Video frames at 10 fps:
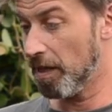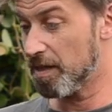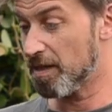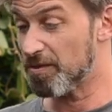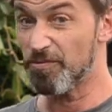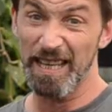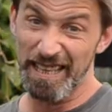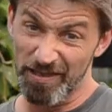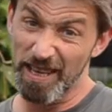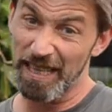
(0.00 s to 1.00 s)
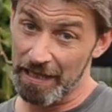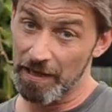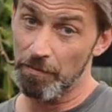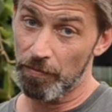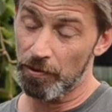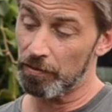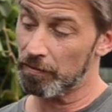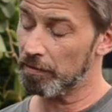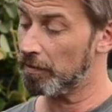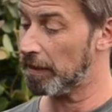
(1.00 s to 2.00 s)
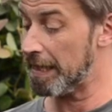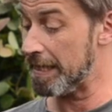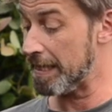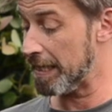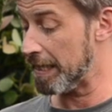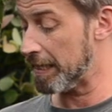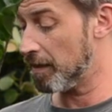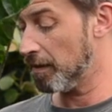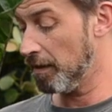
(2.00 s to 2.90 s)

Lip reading: So it's really, really simple indeed.